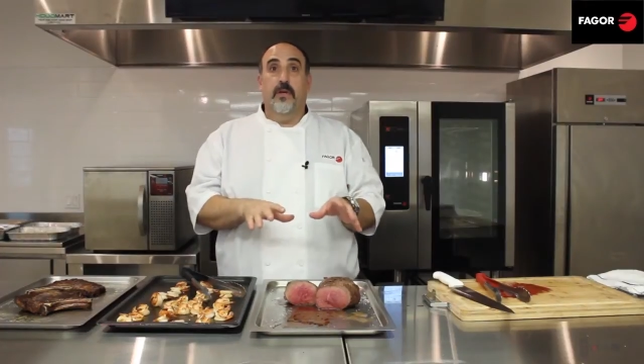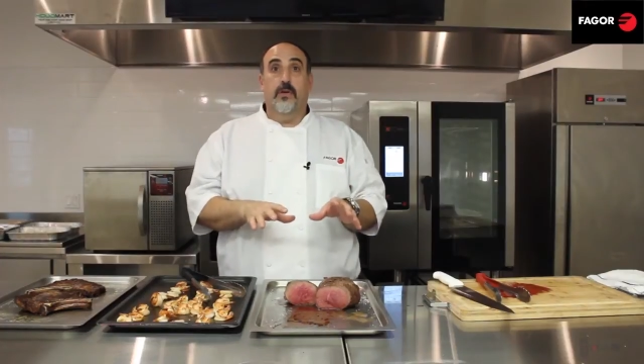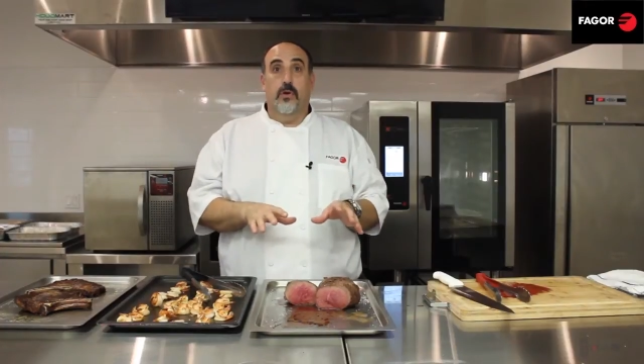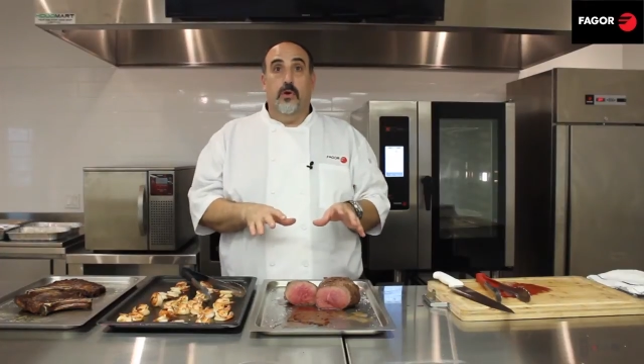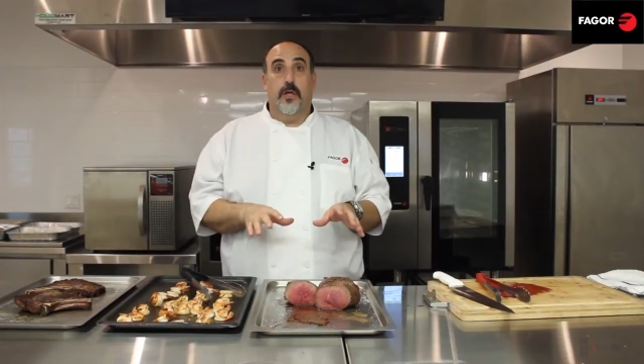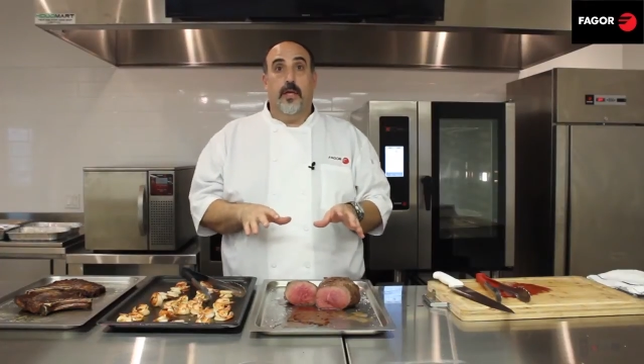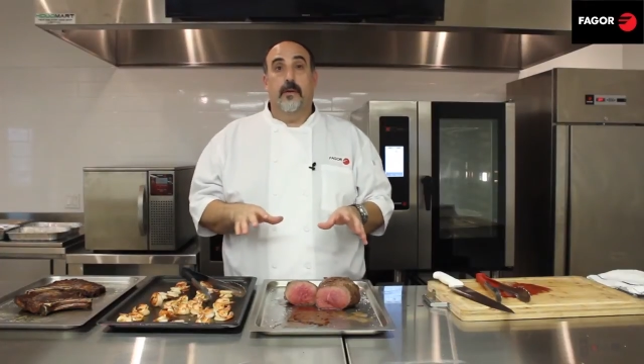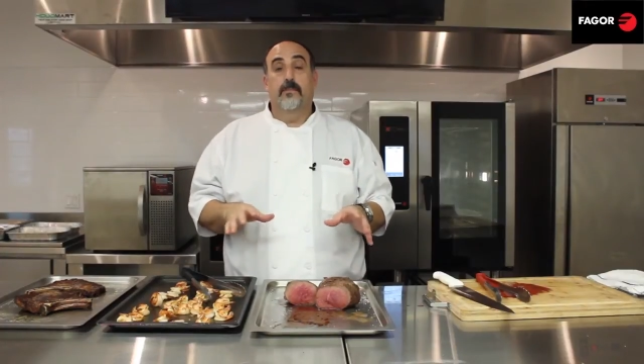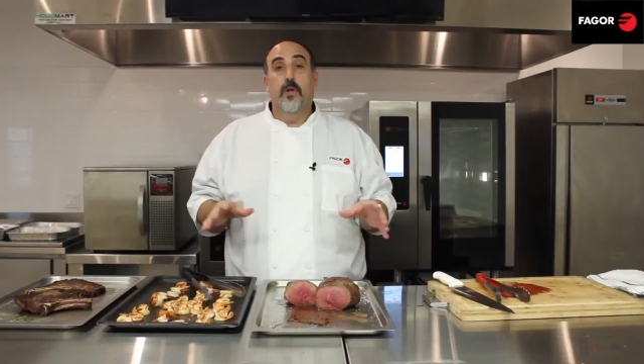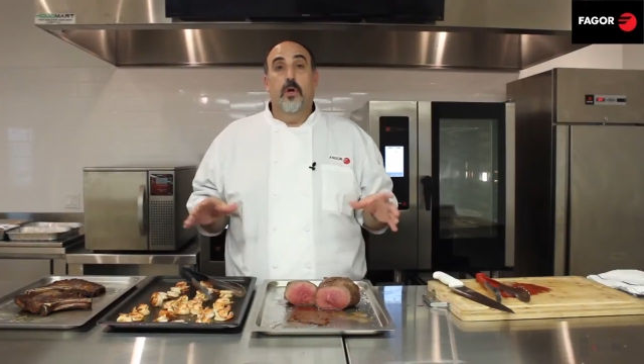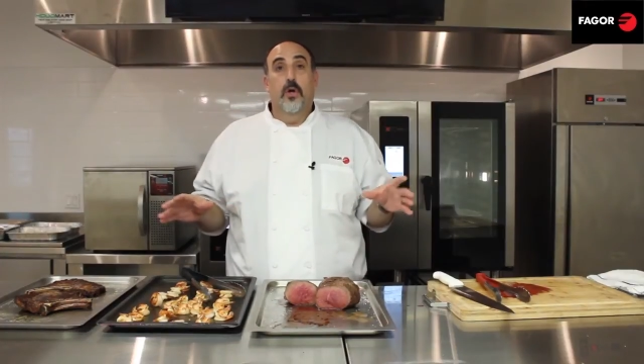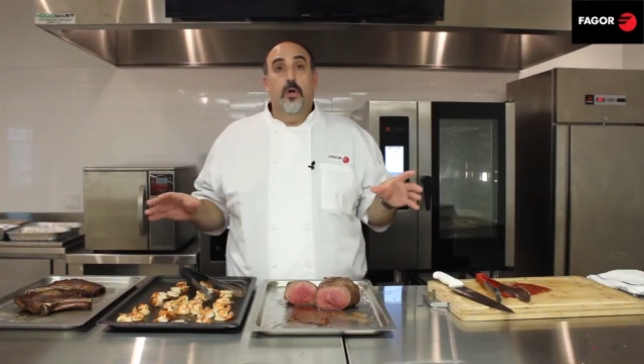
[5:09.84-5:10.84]
cooking.
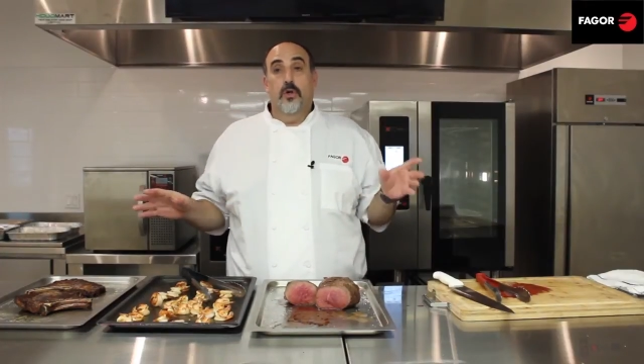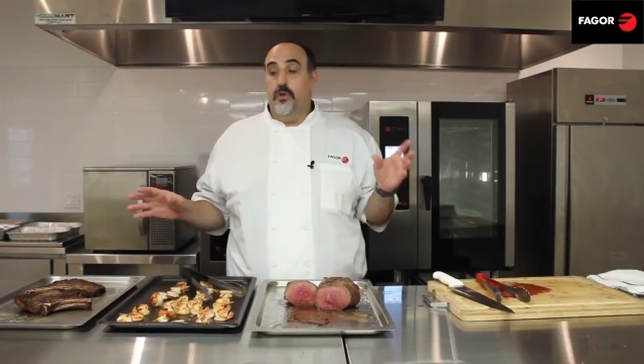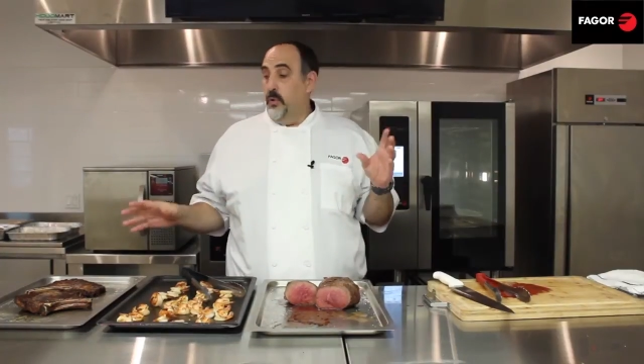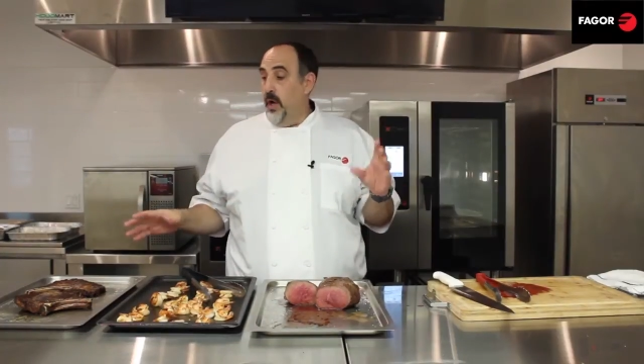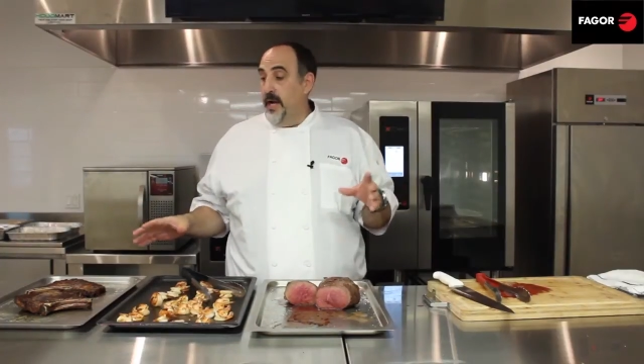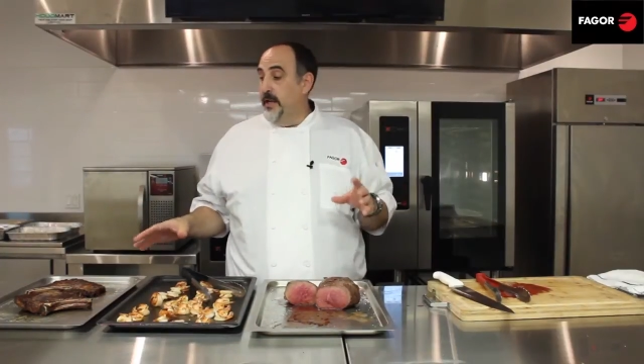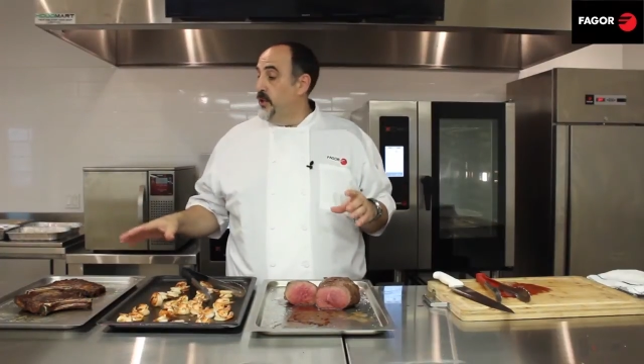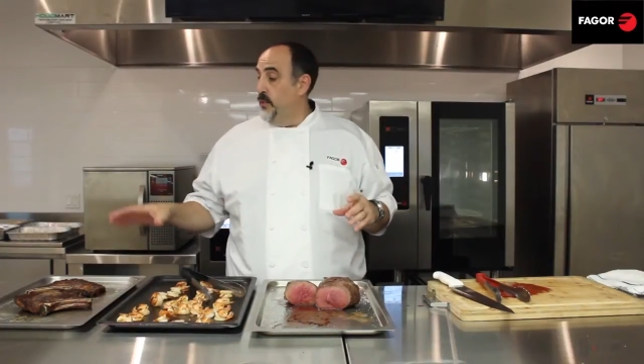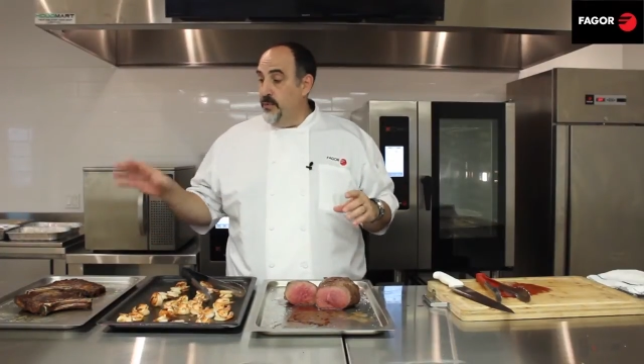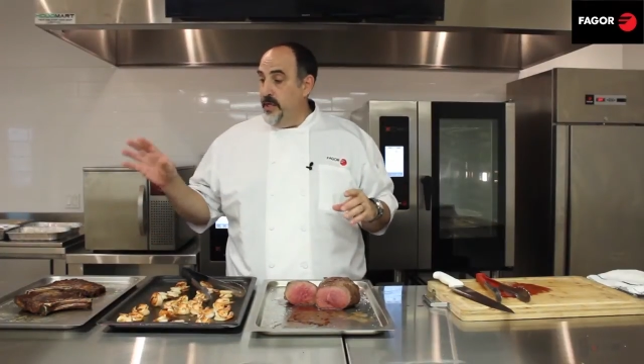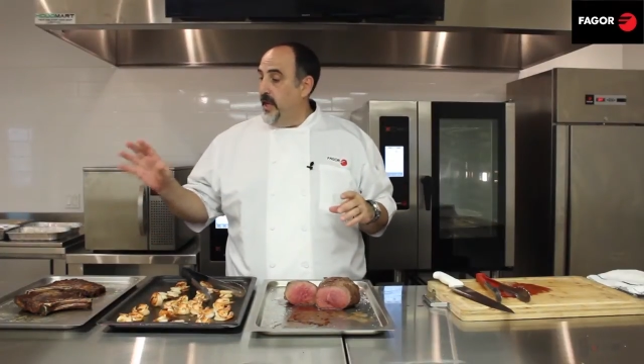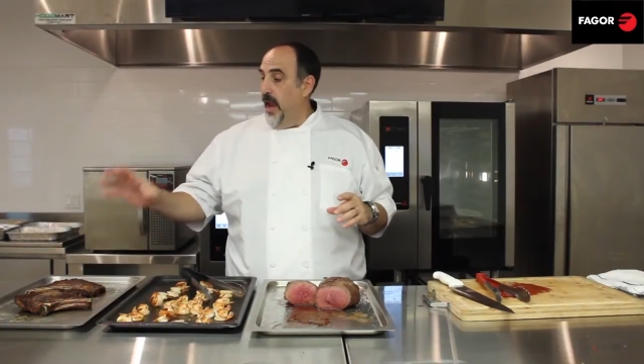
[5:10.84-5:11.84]
So kind of to
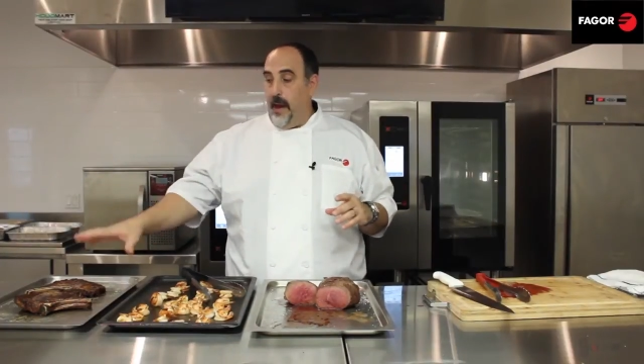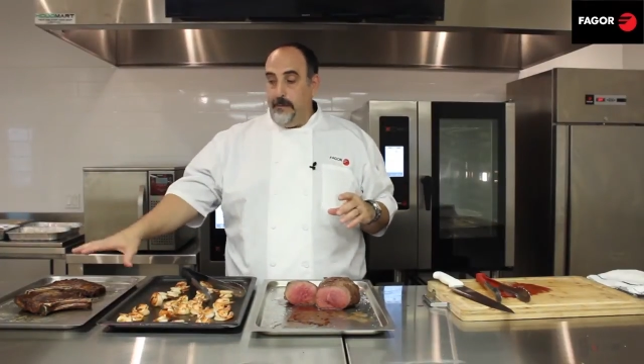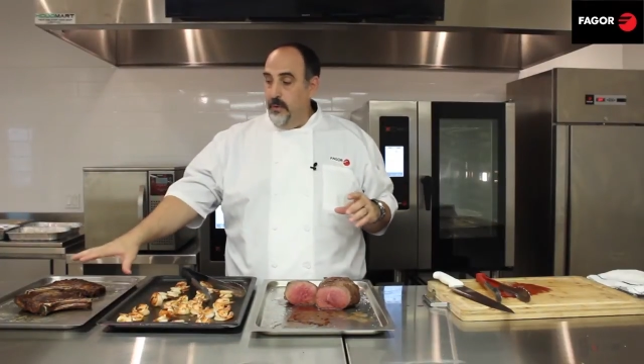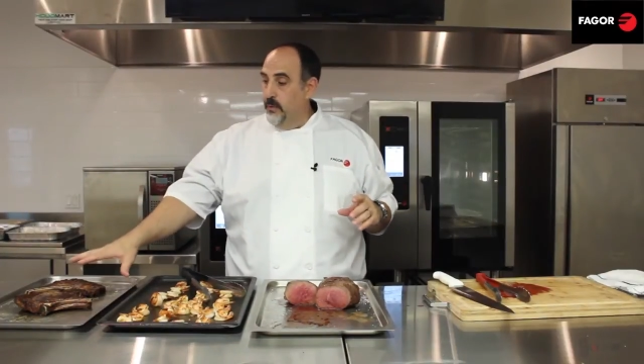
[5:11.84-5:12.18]
recap,